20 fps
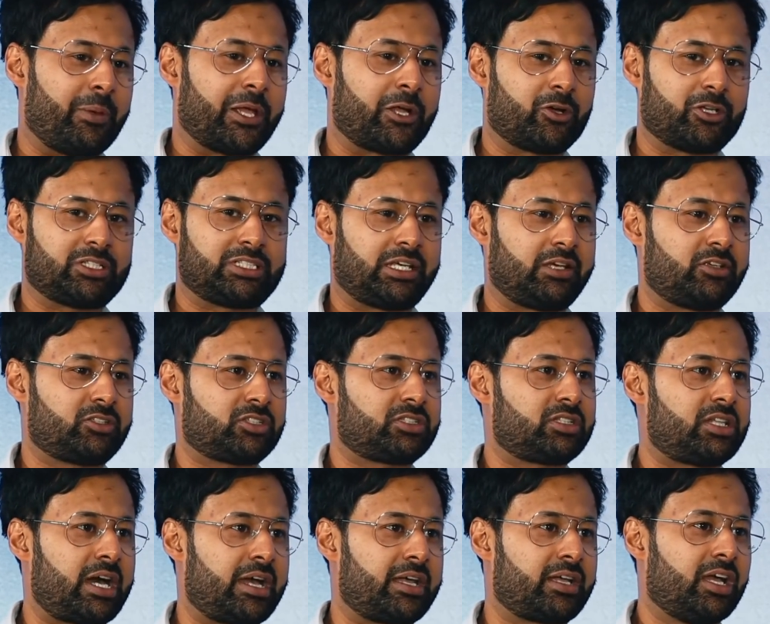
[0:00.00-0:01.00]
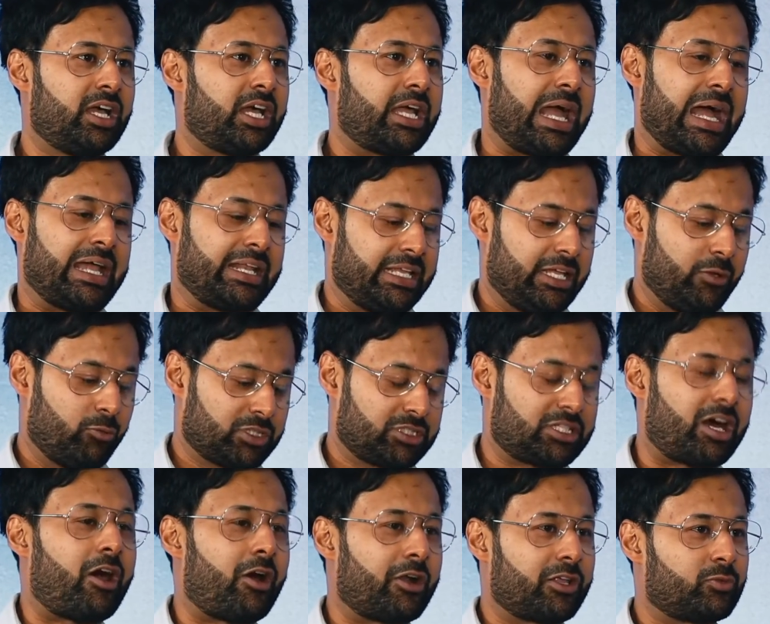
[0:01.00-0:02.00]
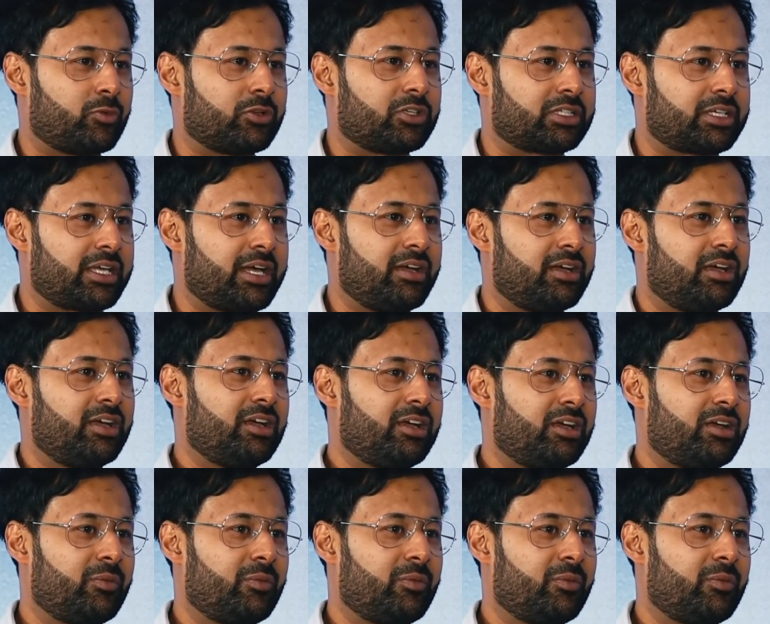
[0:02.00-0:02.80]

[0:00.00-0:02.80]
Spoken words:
because he's just like, and he was the hardest one to get,